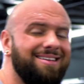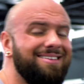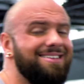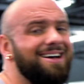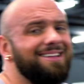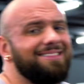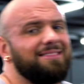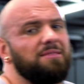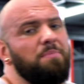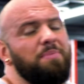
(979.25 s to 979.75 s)

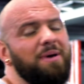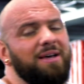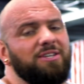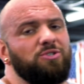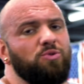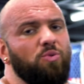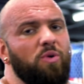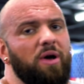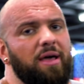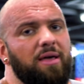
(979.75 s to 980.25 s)
Not the
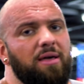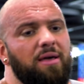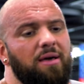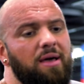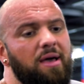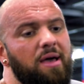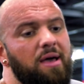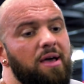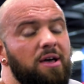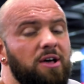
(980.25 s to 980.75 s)
best way.
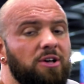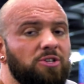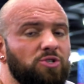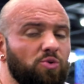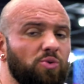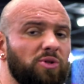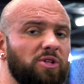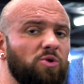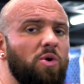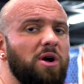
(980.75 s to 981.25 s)

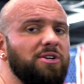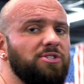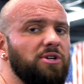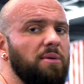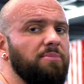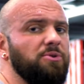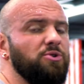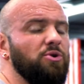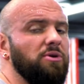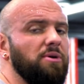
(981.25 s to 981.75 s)
So really watch
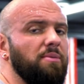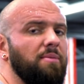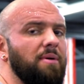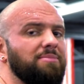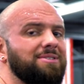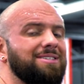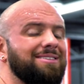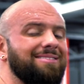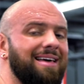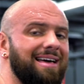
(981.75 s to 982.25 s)
how I'm doing them.
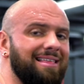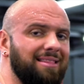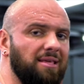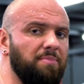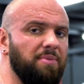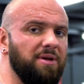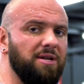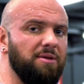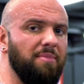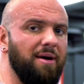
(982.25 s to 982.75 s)
I'm slightly
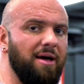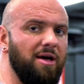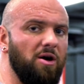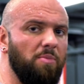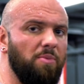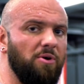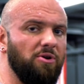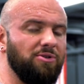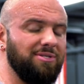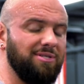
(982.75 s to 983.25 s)
bringing my
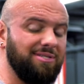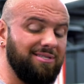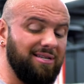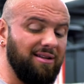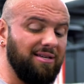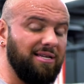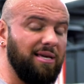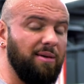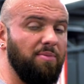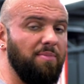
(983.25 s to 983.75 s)
elbows
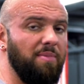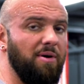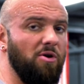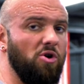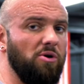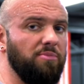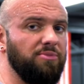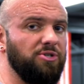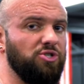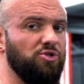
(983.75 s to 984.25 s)
instead of keeping my
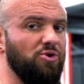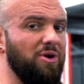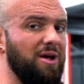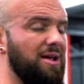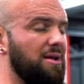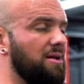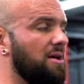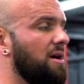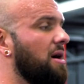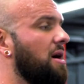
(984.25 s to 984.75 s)
arms
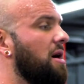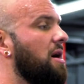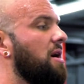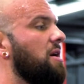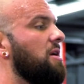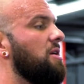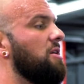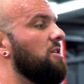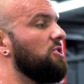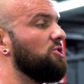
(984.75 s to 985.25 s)
straight.
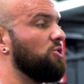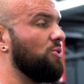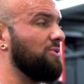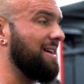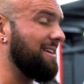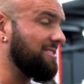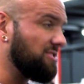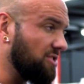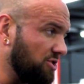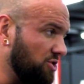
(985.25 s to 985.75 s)
So what
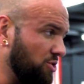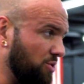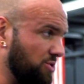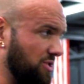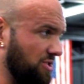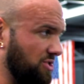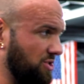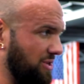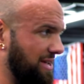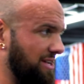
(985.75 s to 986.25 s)
that's gonna do
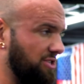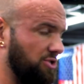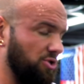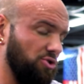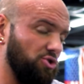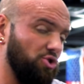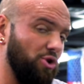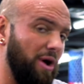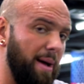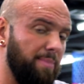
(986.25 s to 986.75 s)
is it's gonna hit
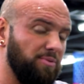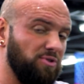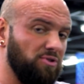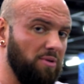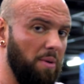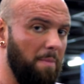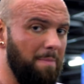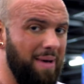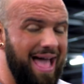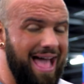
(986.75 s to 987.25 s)
your traps
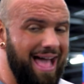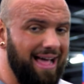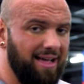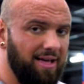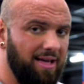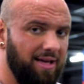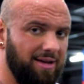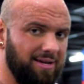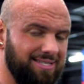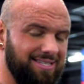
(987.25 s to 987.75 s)
in the back,
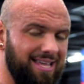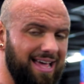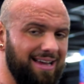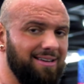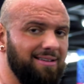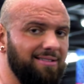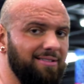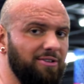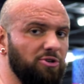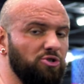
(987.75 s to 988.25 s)
because
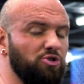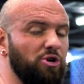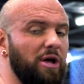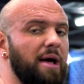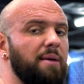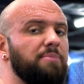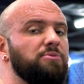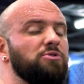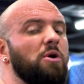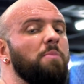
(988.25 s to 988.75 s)
technically your
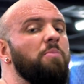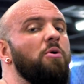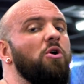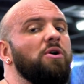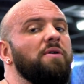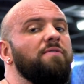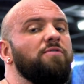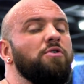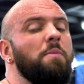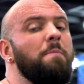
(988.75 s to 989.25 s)
traps are
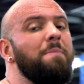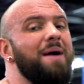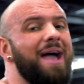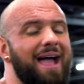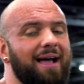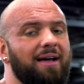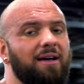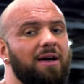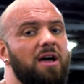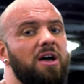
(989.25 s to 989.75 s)
part of your
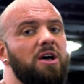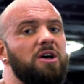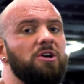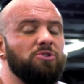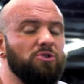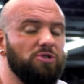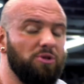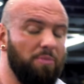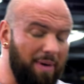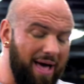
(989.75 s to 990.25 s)
back,
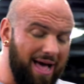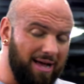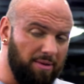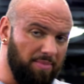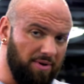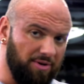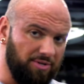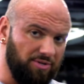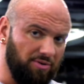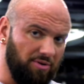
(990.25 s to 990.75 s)
like the back
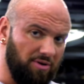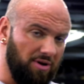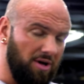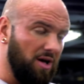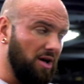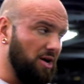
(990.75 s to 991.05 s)
muscle.